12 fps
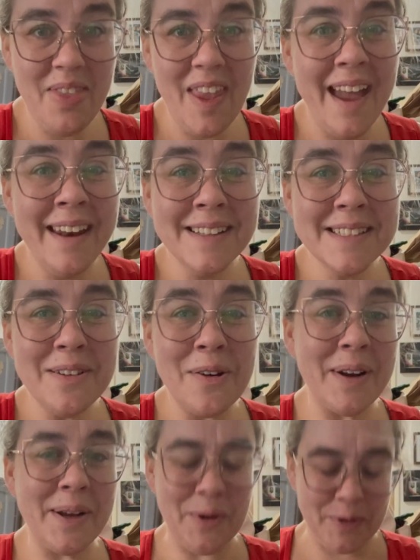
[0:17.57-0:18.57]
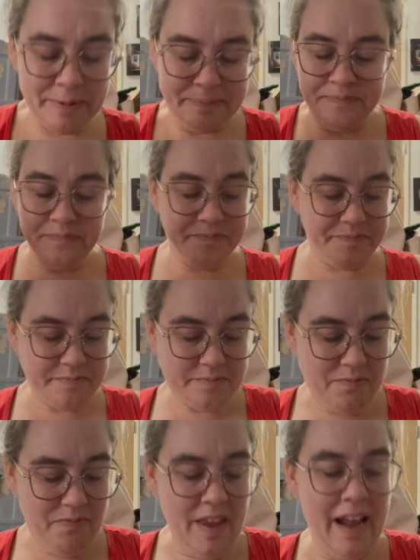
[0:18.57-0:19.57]
And it's already cold.
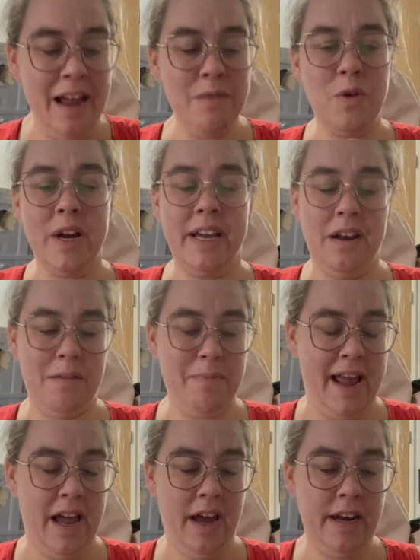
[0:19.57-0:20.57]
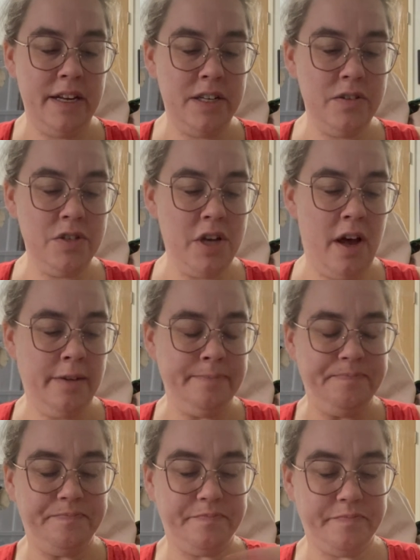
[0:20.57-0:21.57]
I am working on my honeydew shawl
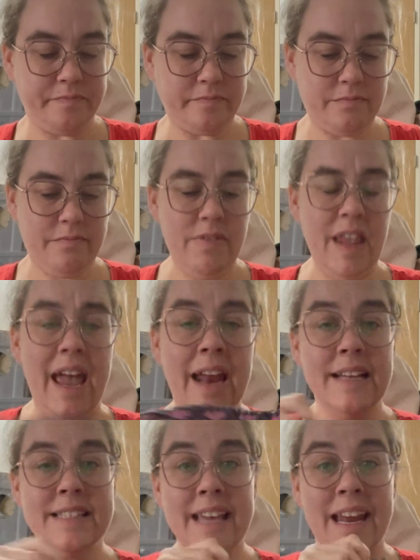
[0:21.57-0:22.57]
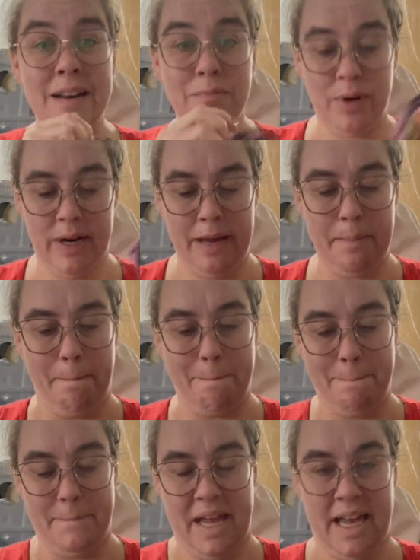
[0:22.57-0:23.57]
and it's getting pretty
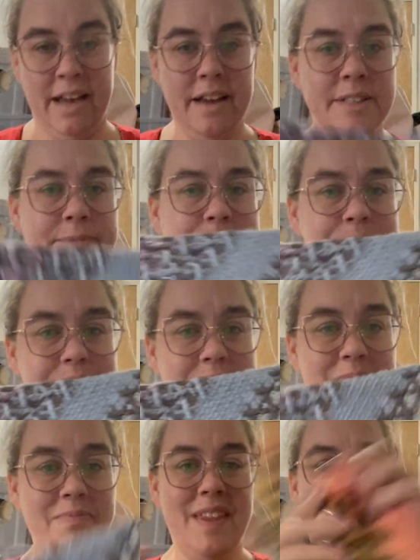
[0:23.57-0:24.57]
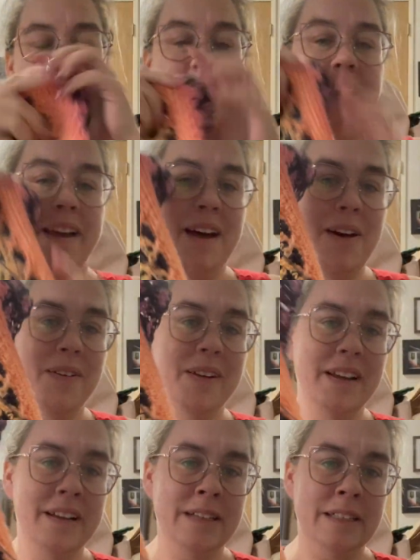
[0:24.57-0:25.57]
big. Here we go.
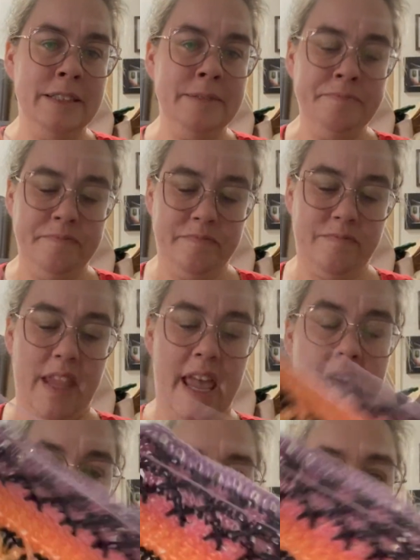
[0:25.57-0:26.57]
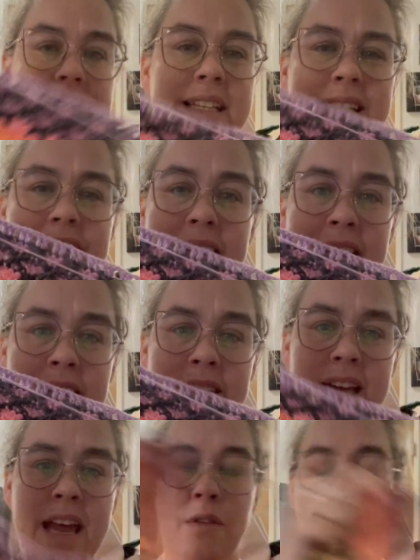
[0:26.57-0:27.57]
And since it is
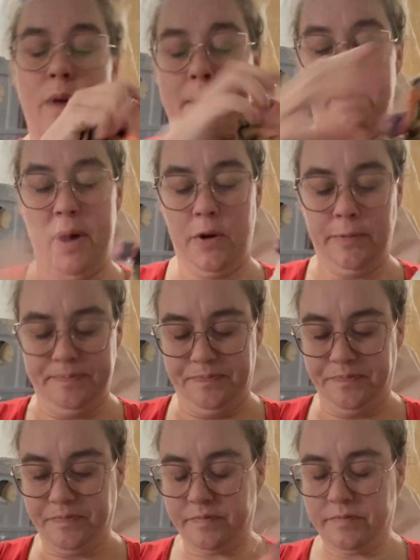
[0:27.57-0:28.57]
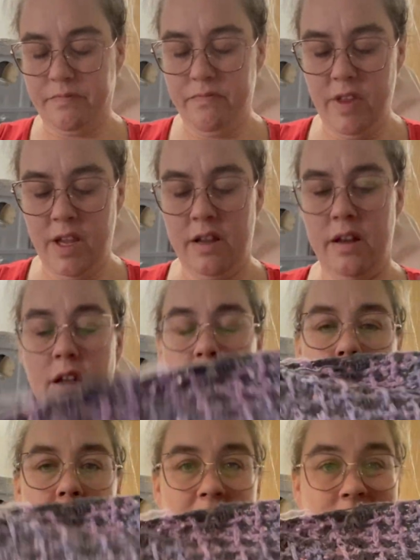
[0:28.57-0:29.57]
a rainbow,
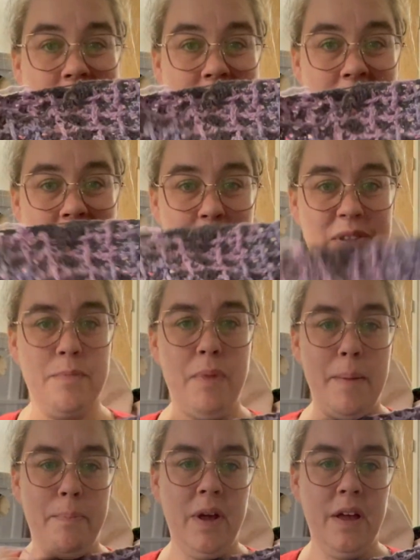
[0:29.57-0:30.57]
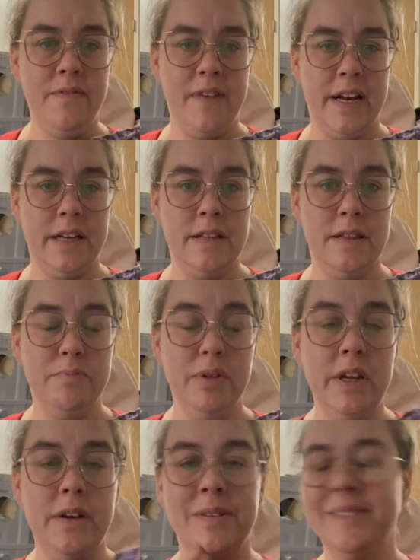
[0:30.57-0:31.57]
it started with the purple, faded to the
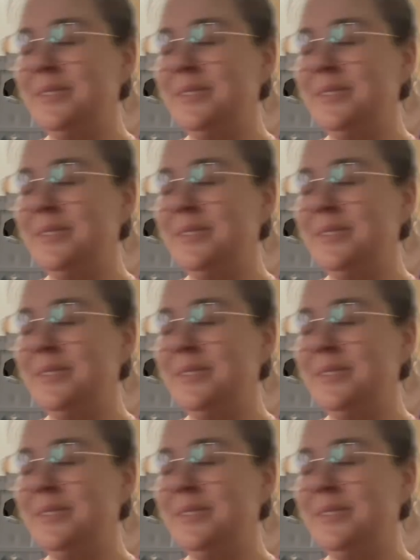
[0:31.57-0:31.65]
blue.